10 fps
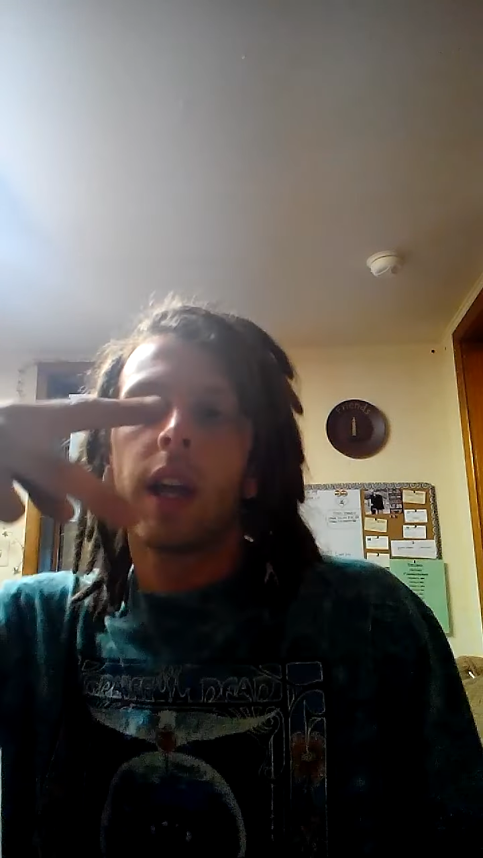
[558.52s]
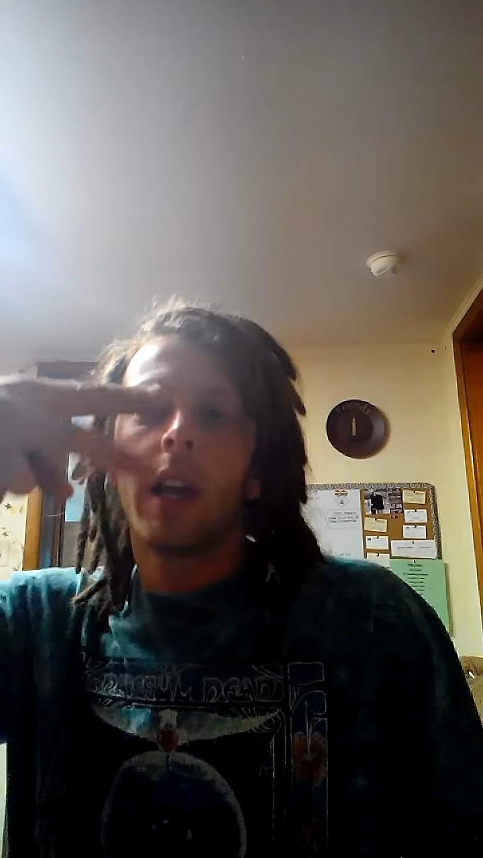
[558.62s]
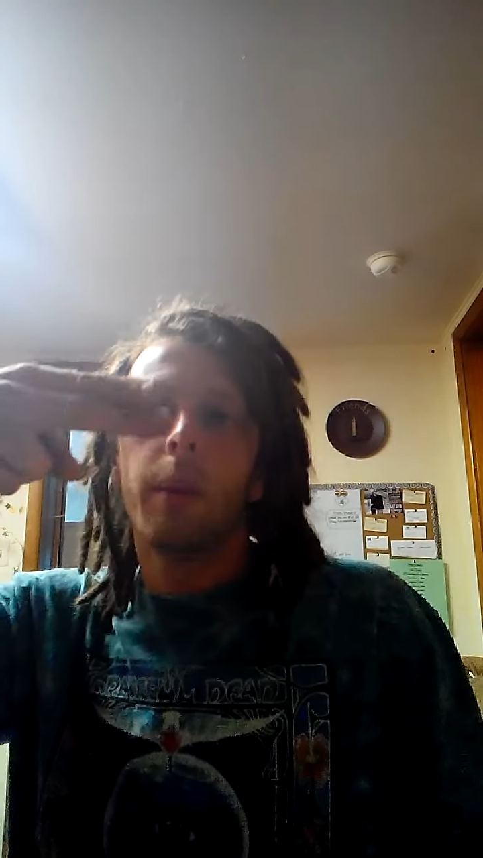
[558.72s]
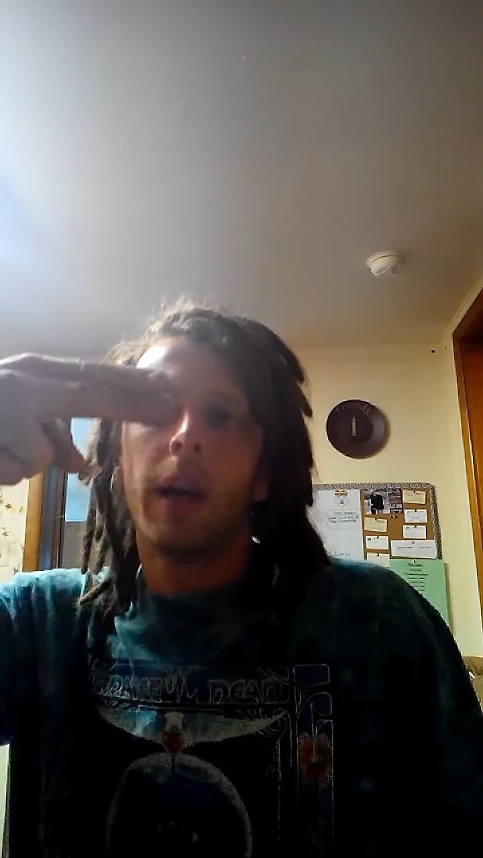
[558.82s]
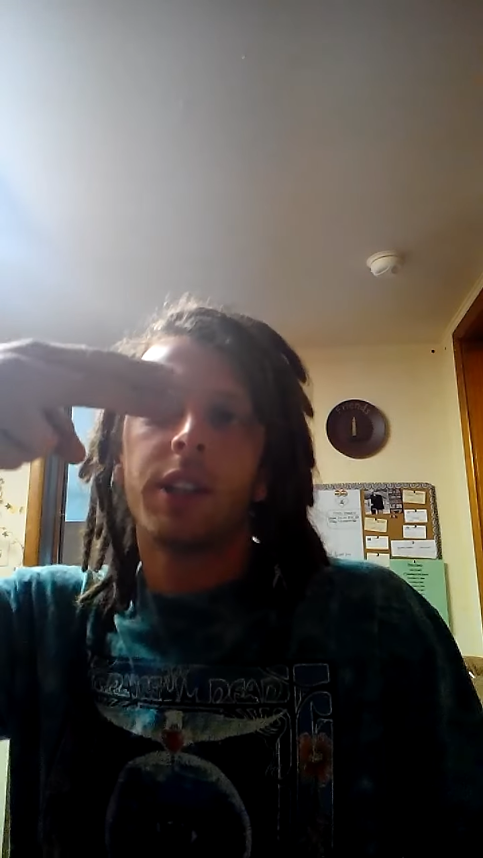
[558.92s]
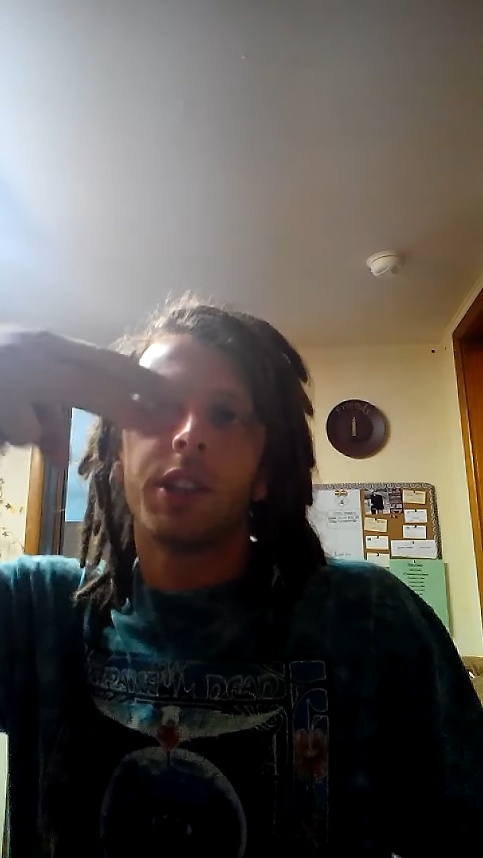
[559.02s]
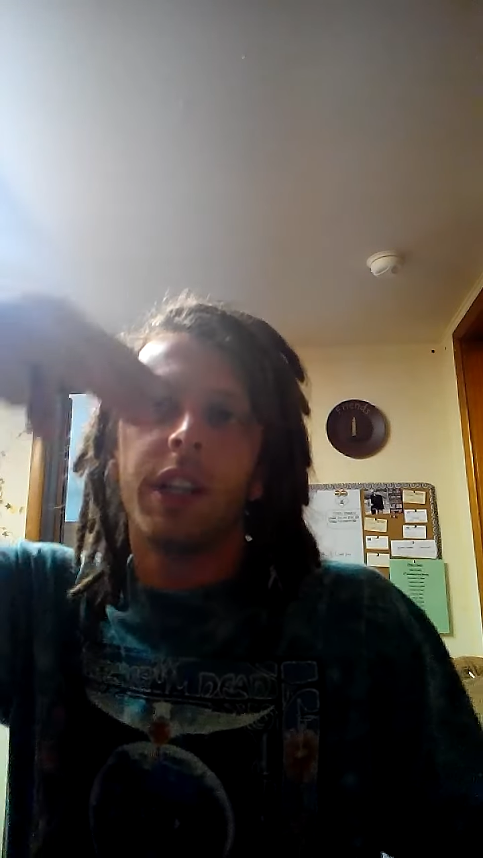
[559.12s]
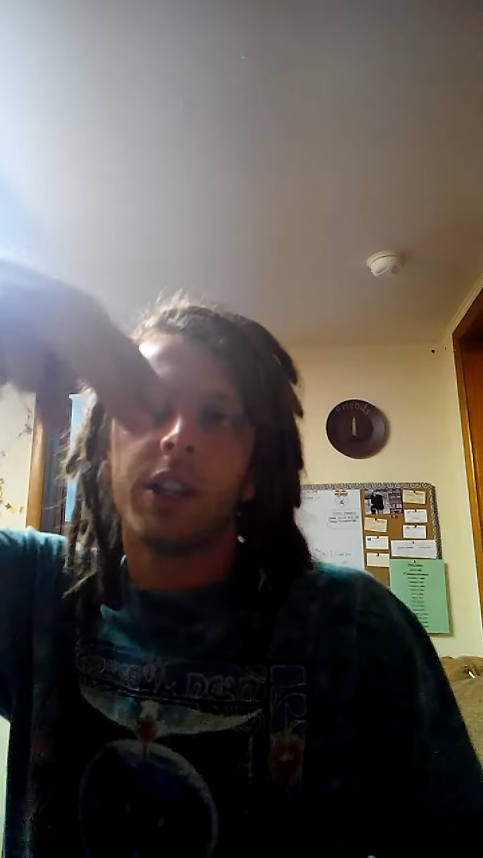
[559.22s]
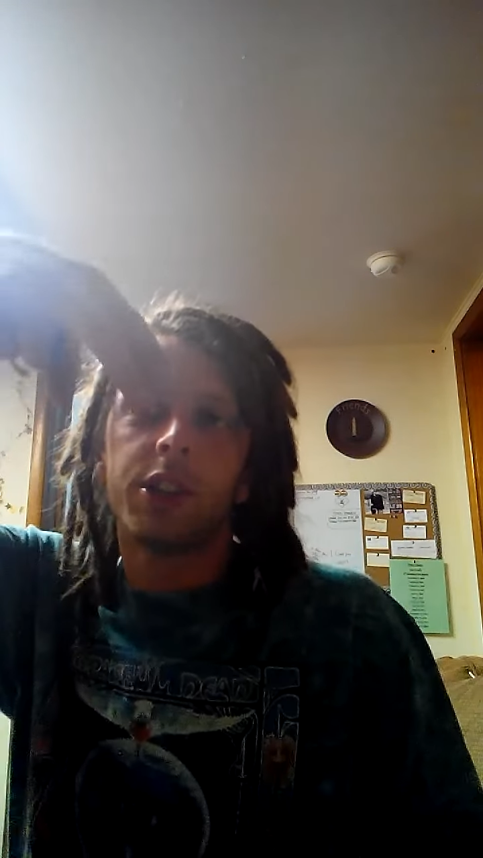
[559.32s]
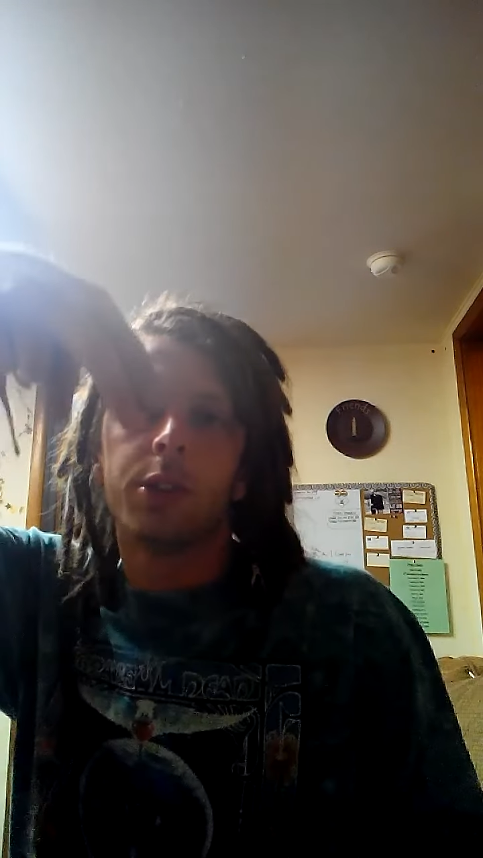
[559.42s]
okay, imagine
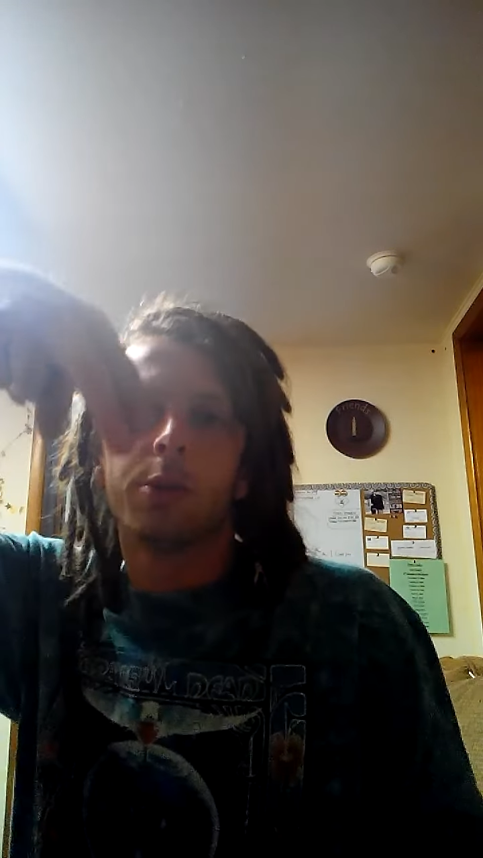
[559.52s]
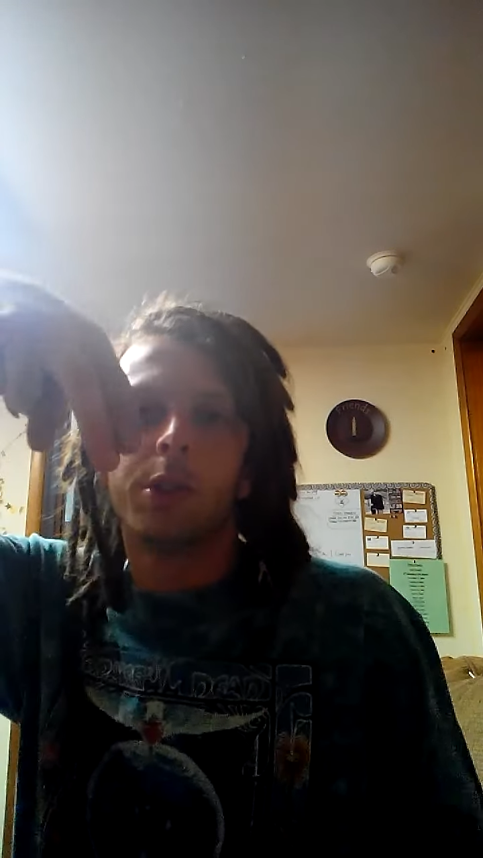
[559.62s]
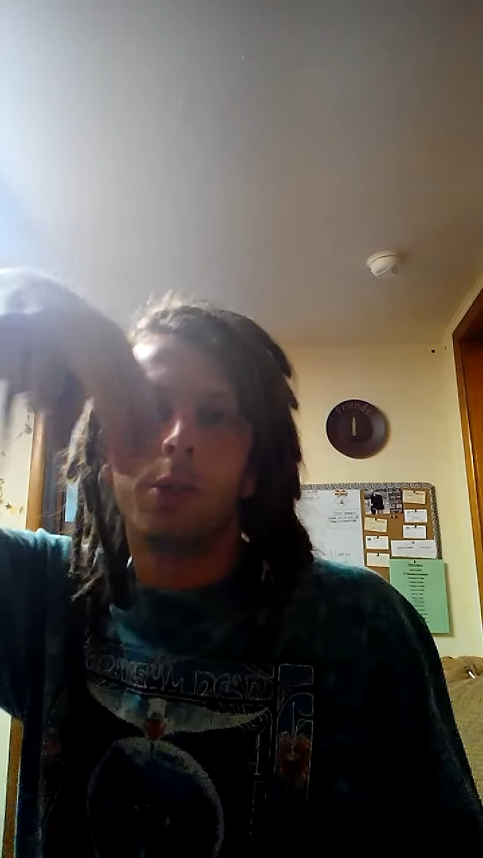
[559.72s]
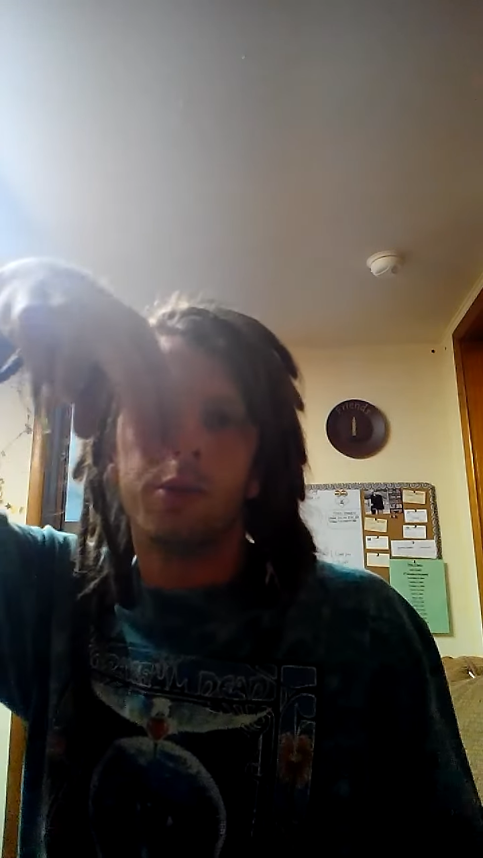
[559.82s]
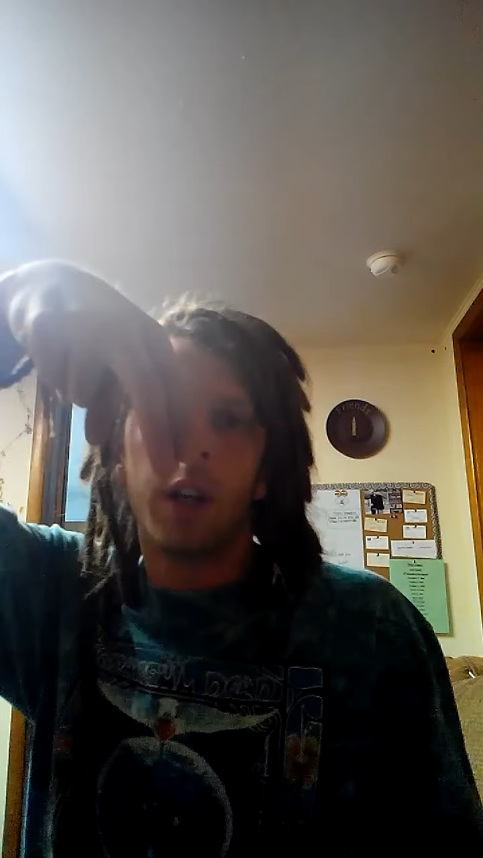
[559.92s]
here's your root,